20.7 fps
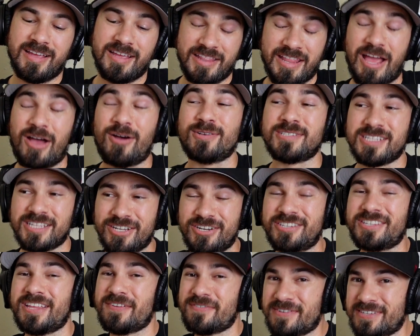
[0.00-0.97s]
And that was a
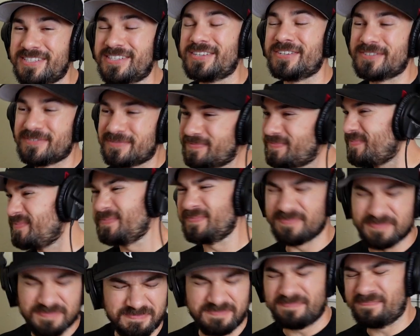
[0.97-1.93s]
little different too.
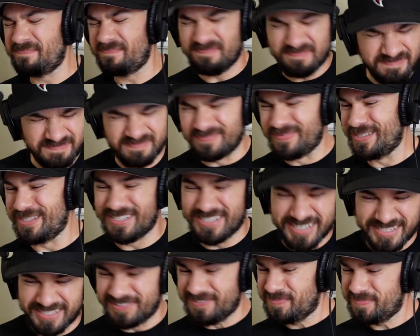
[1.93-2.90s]

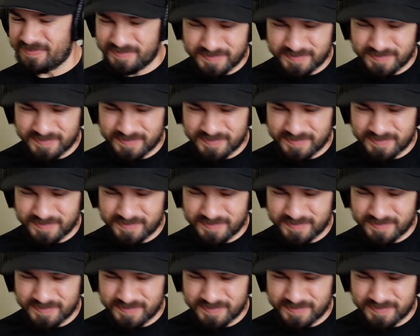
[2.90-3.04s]
Fun.